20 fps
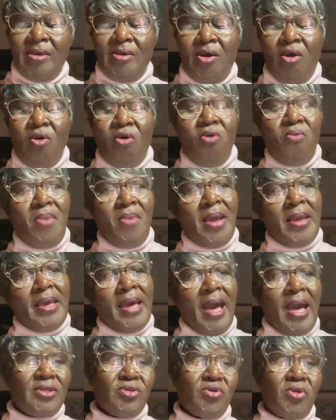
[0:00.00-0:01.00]
Oh my
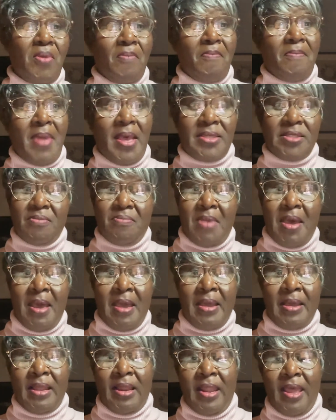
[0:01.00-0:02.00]
God, you're in a
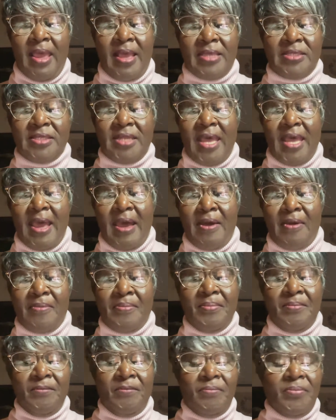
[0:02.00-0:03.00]
mastermind class now.
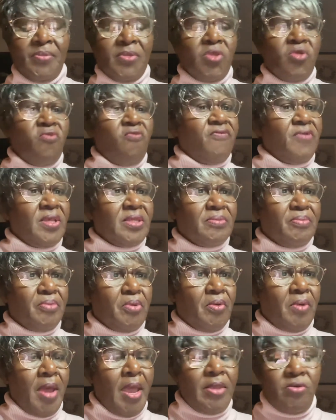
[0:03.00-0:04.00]
You're
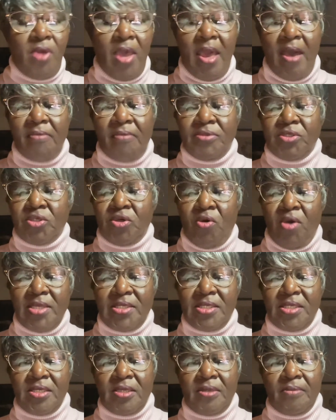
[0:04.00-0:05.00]
visible and you have
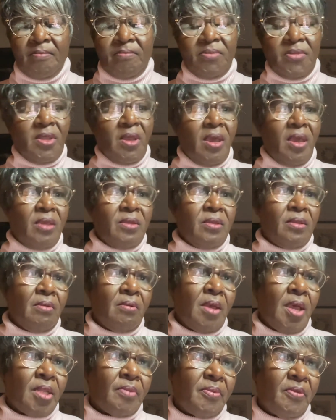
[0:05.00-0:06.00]
choices. And you don't
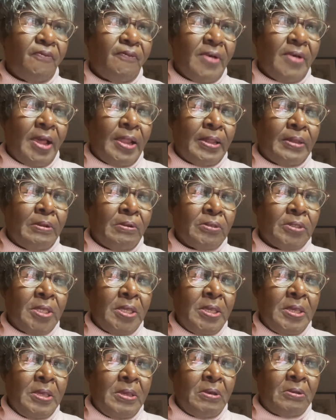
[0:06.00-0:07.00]
have to be filing those
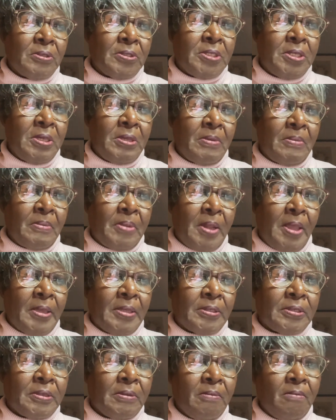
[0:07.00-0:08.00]
E E O C
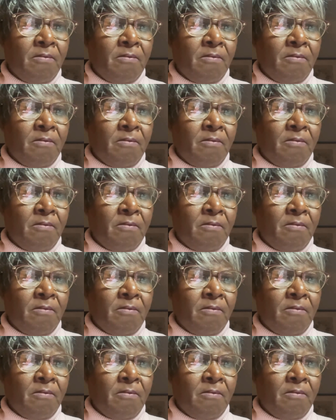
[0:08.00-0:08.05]
complaints.